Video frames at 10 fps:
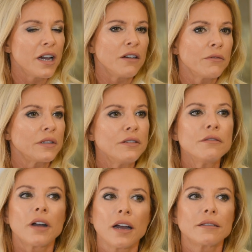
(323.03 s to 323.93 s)
I always
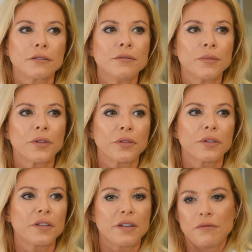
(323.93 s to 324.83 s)
knew I had good
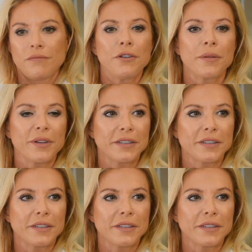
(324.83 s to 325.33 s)
muscle because I would look at